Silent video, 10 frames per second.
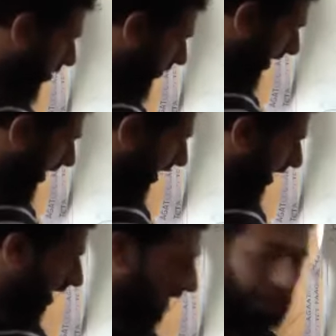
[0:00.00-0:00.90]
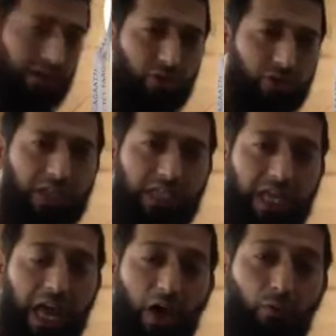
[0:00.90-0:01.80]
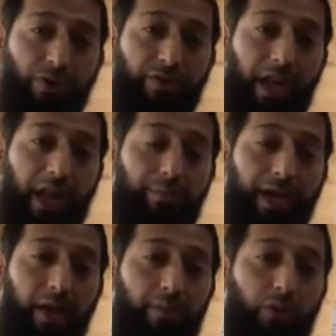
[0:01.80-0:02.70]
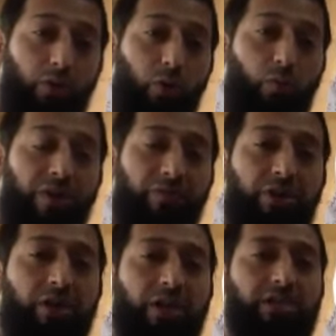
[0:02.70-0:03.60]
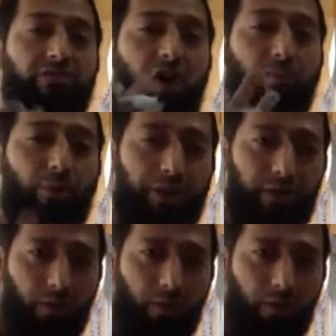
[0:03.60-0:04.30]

Okay. So this is how we'll be able to know when we transform our E.